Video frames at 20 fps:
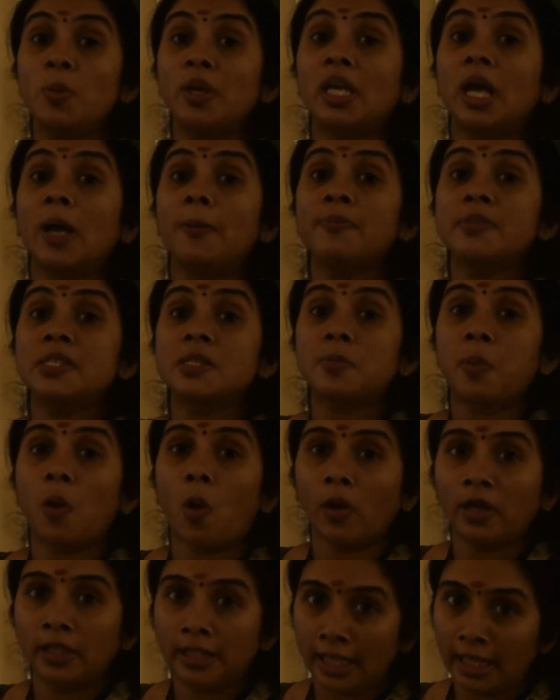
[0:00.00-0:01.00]
become
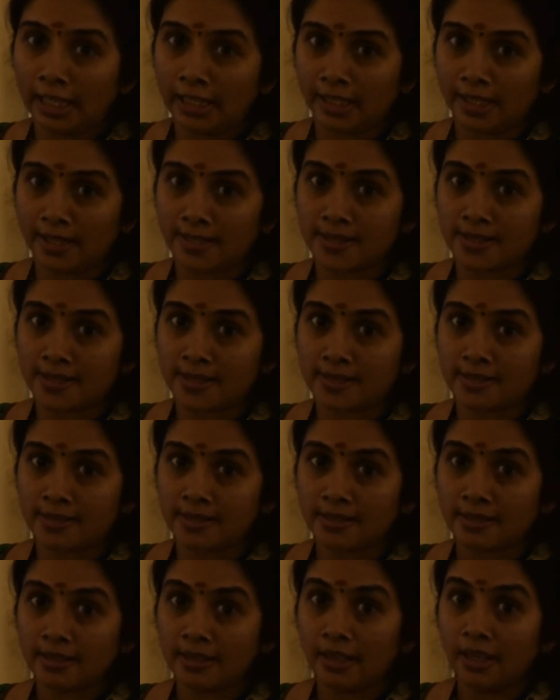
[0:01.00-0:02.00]

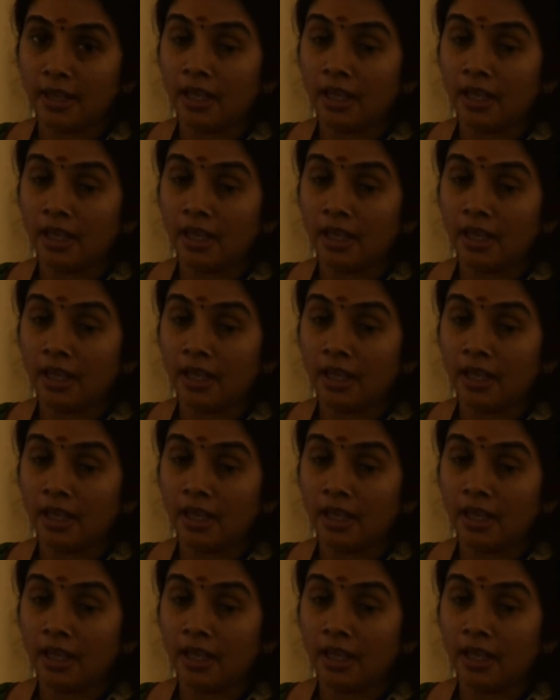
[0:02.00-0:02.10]
spontaneous,